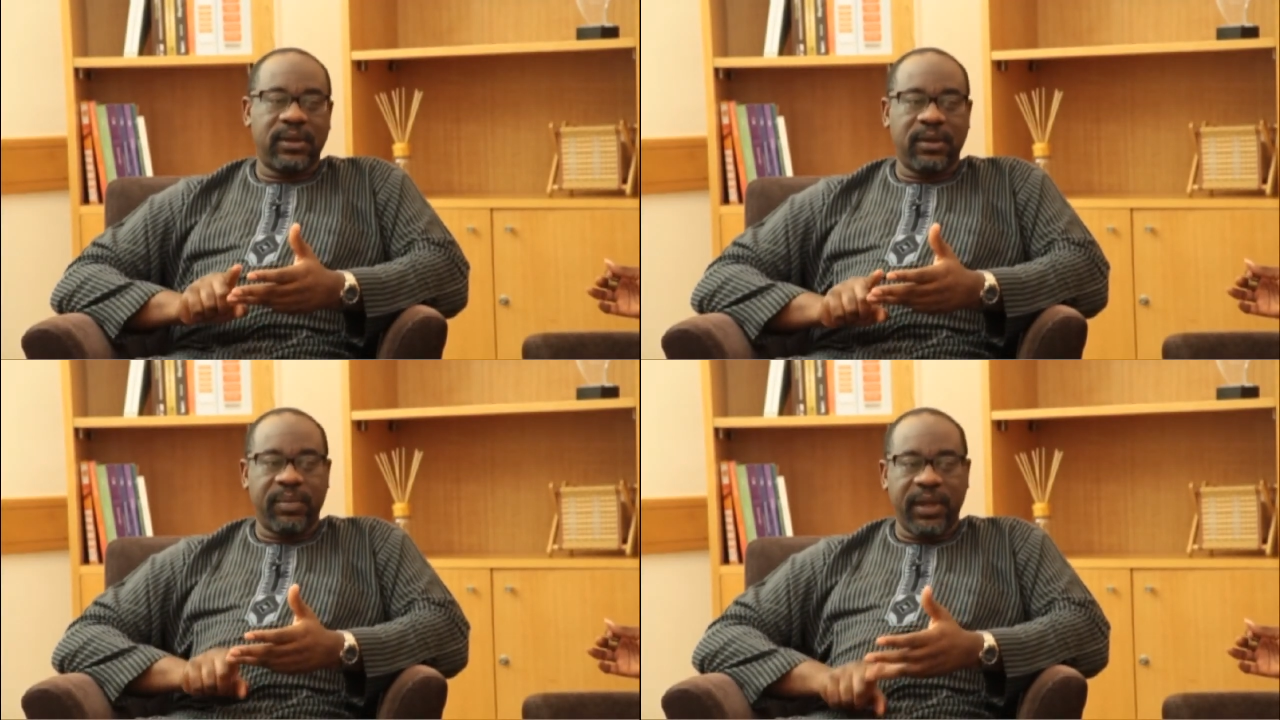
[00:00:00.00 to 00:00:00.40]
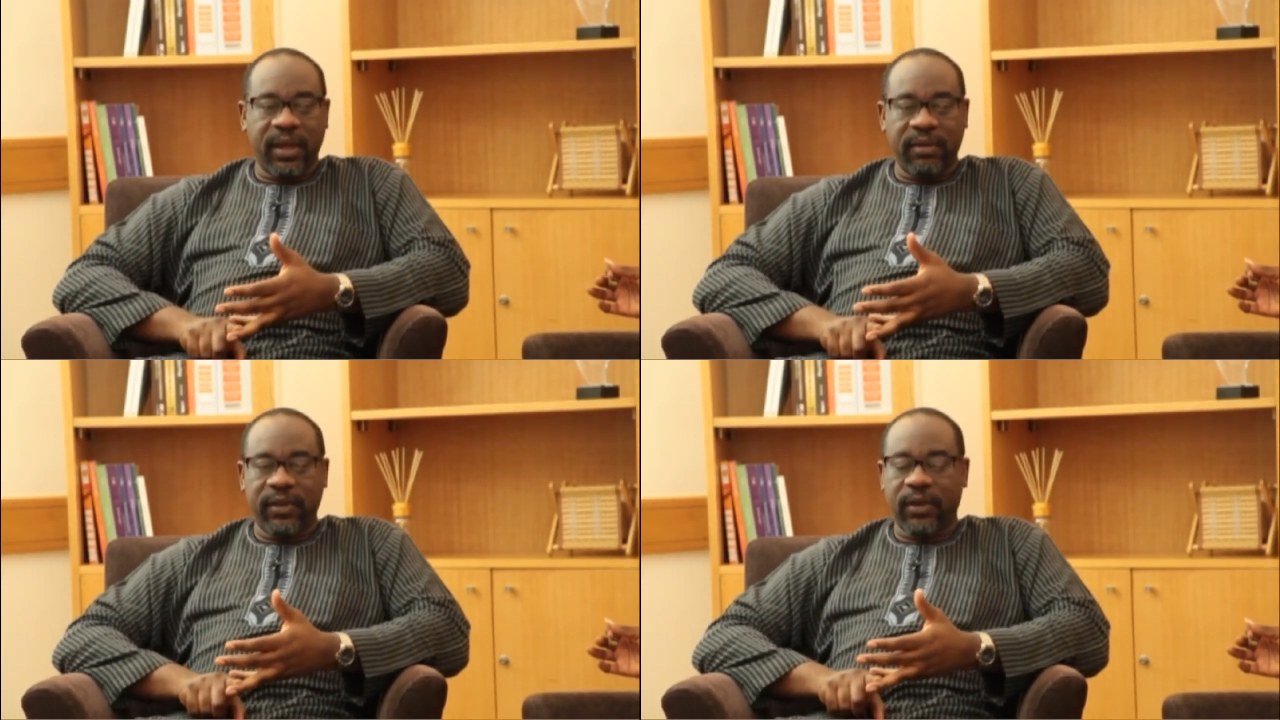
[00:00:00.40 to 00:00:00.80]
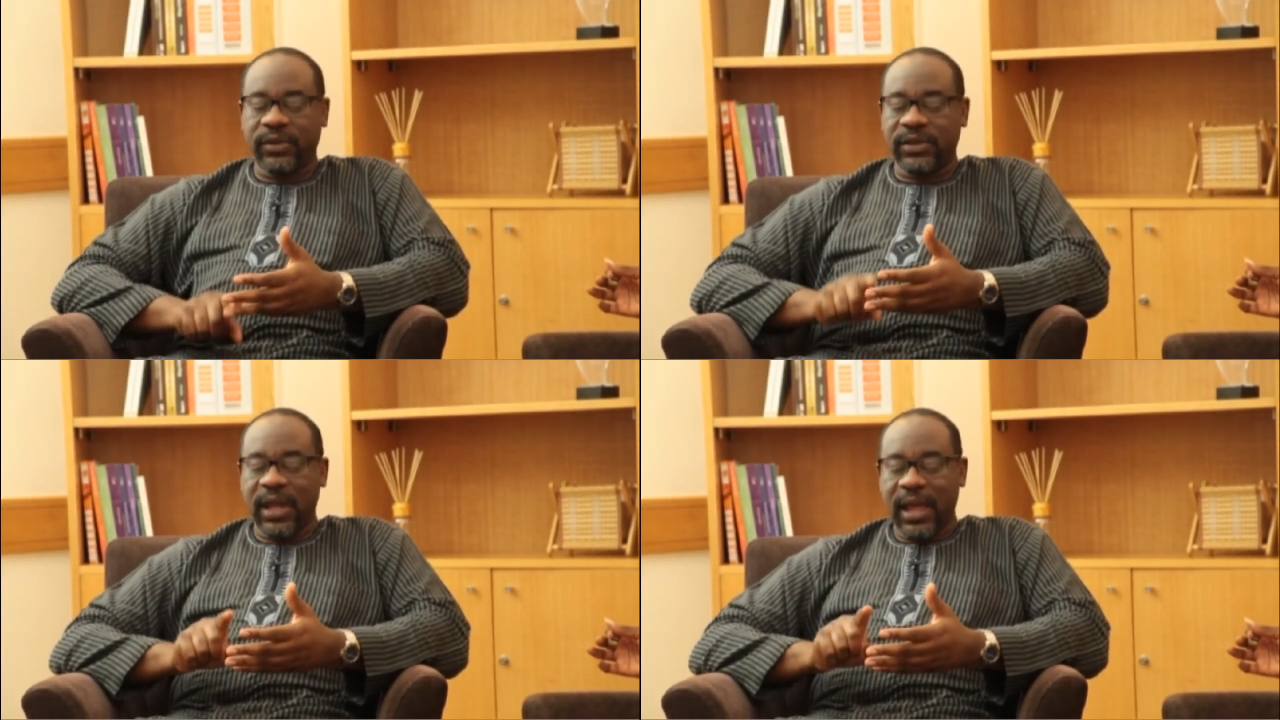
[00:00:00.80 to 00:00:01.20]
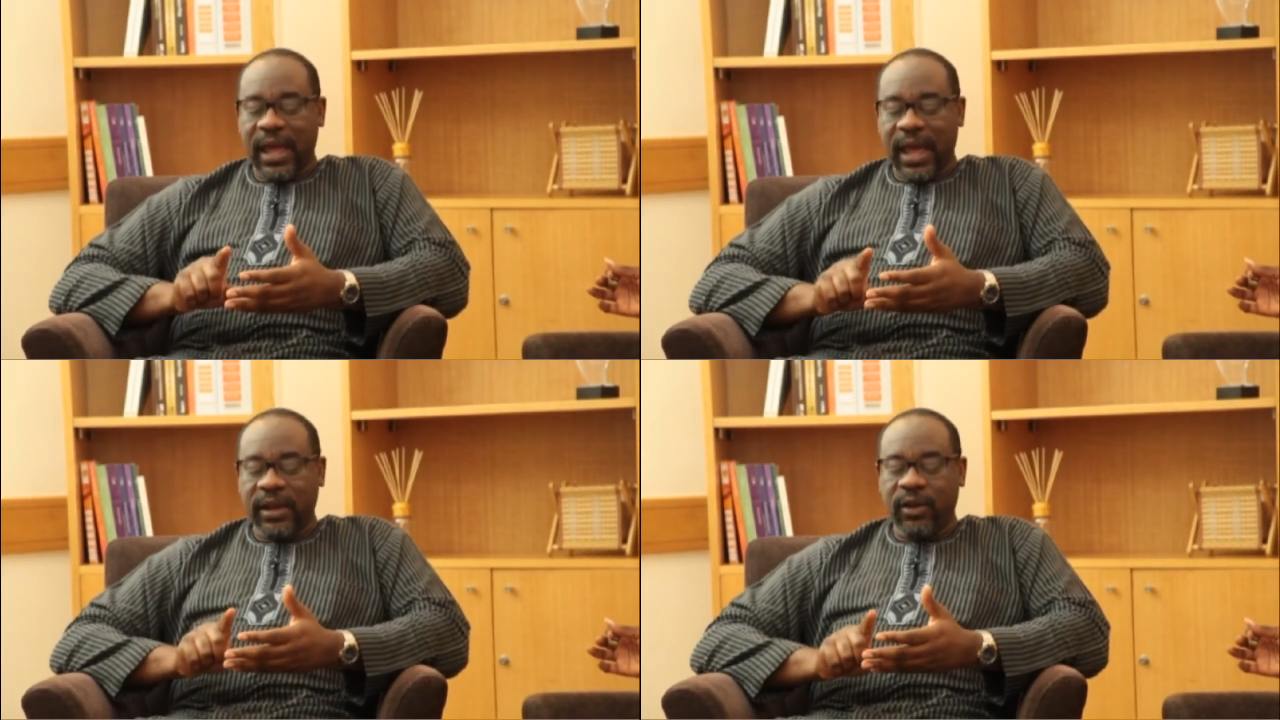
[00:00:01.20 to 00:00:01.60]
behaviors,
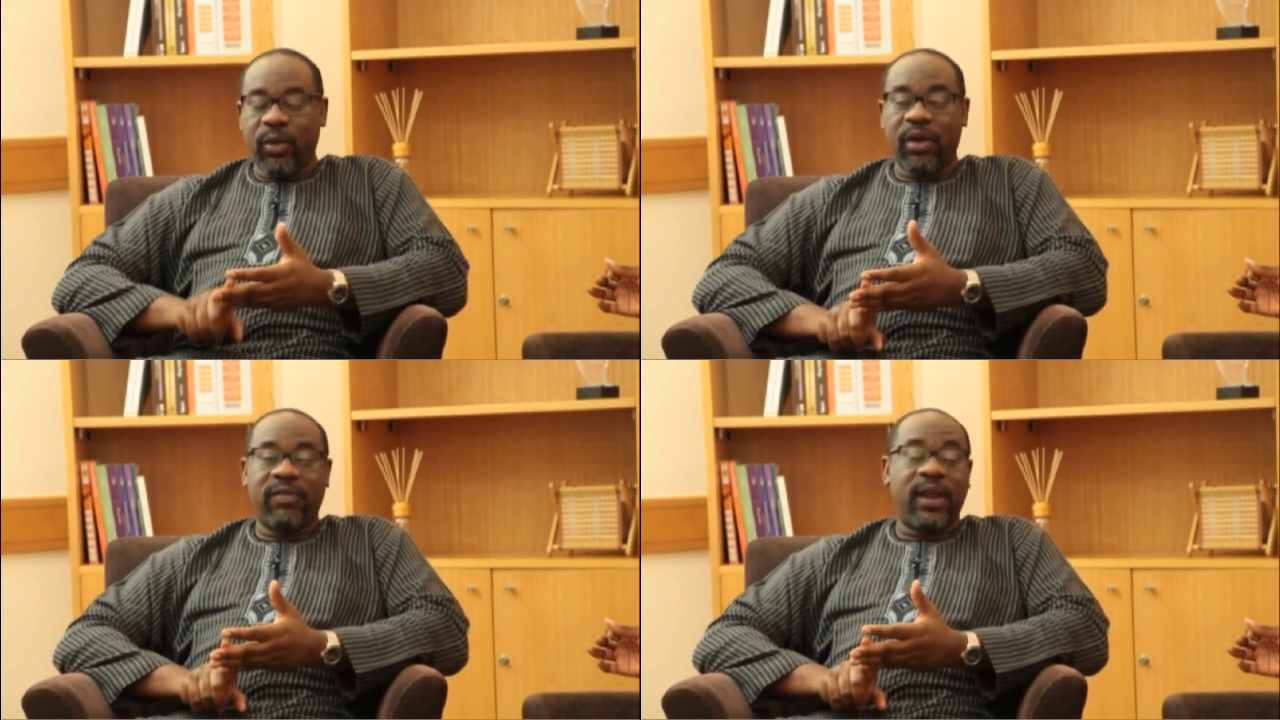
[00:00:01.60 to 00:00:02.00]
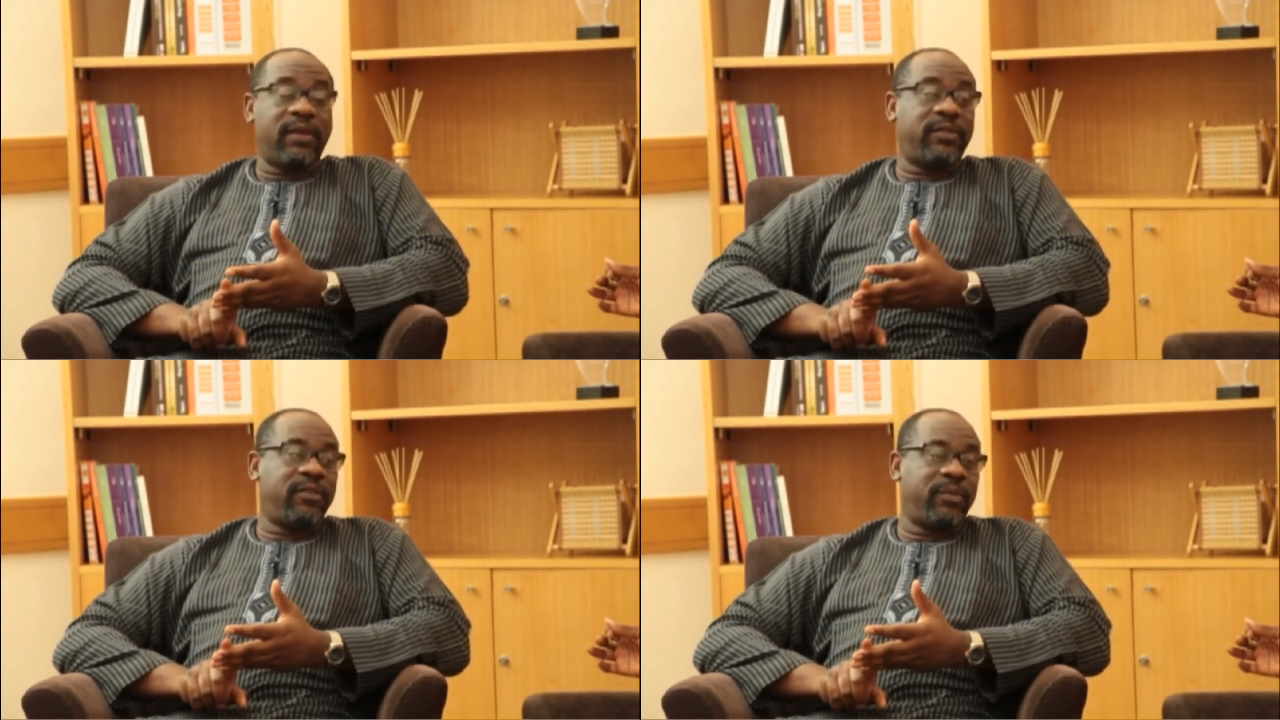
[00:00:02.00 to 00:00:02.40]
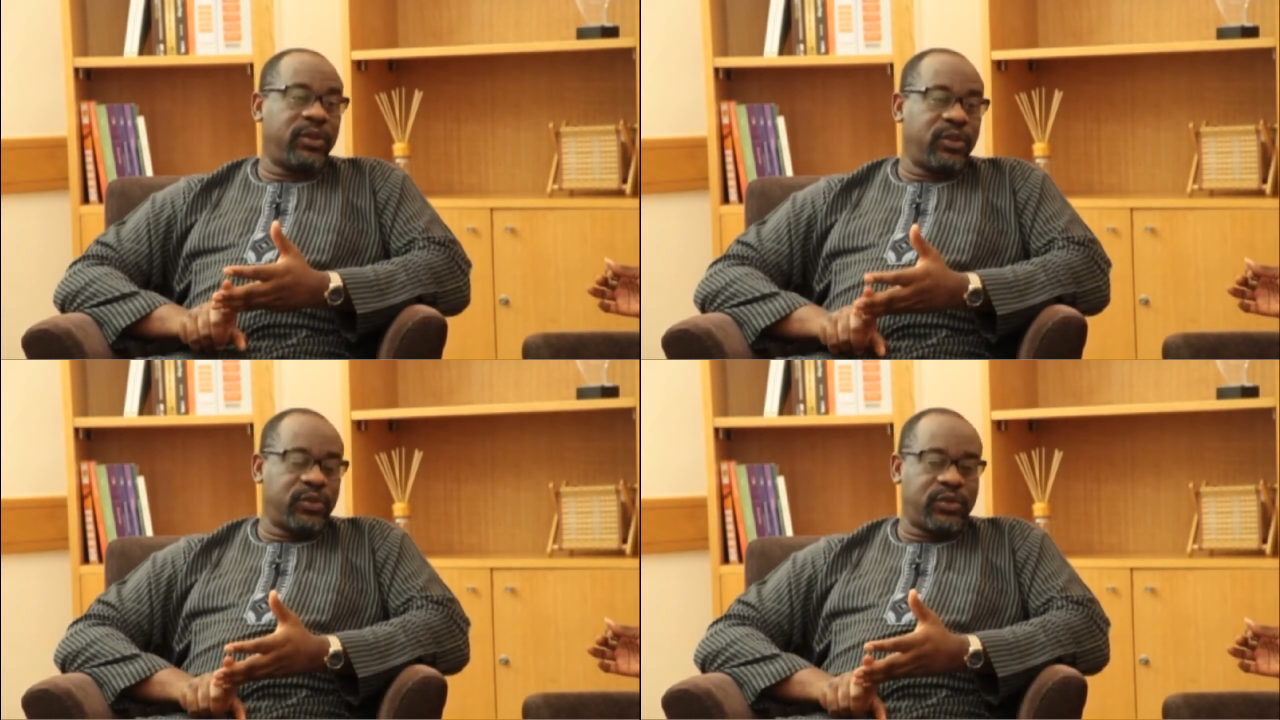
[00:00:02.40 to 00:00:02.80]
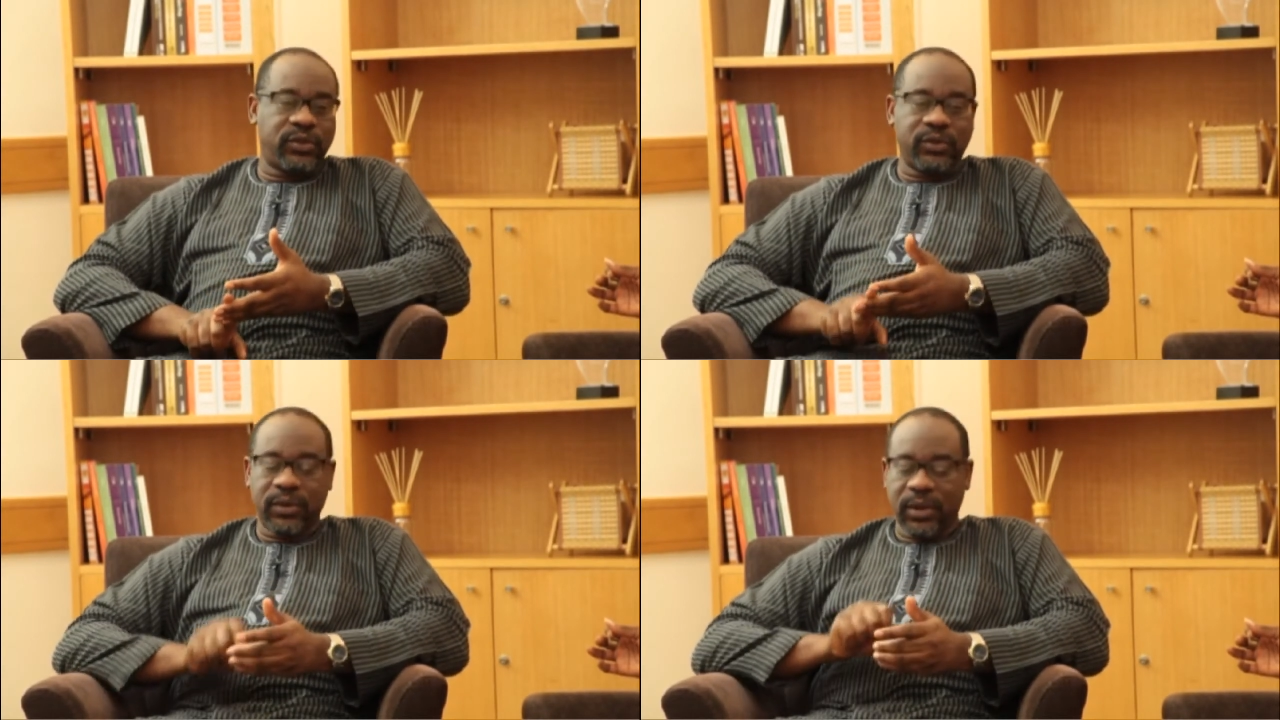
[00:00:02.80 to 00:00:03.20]
and a way of life they've been used to.